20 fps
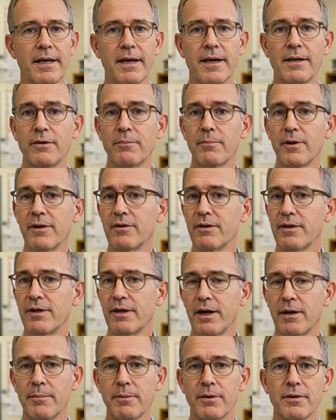As monthly
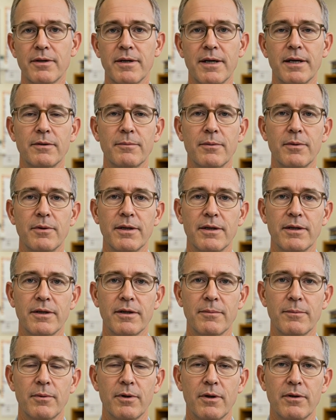options expiration
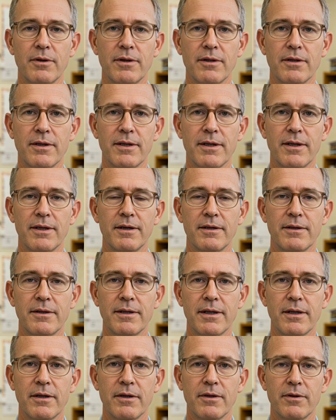approached,
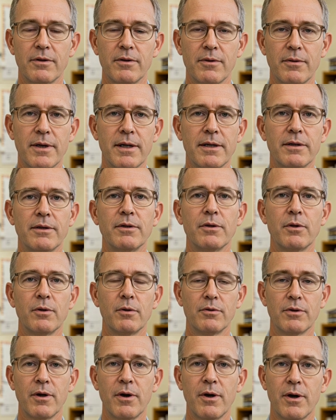dealers who had
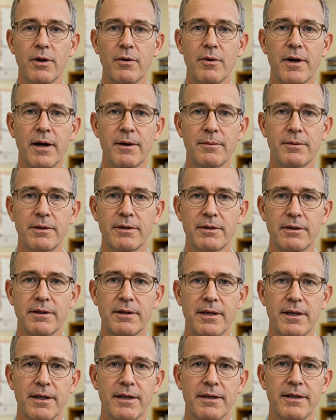sold call options
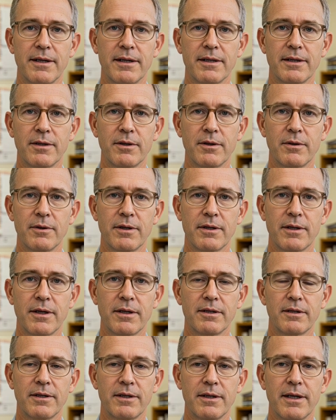needed to
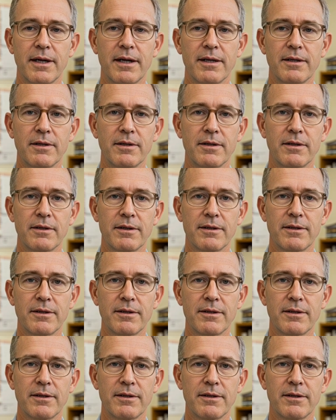adjust their hedges.